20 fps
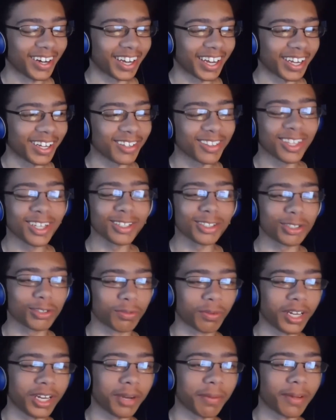okay, you think
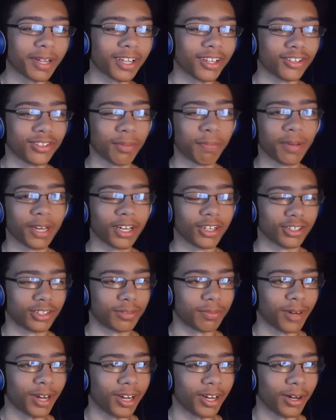Sweetie Belle has a bigger
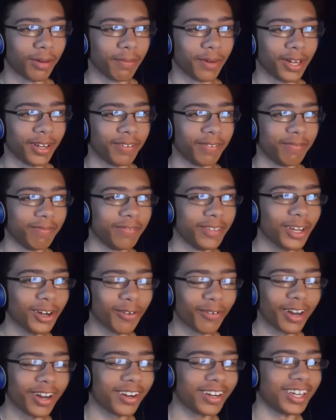smile, but...
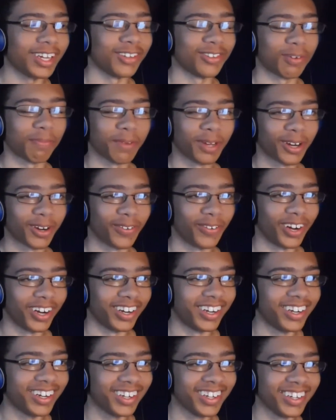No, Rarity has a bigger one.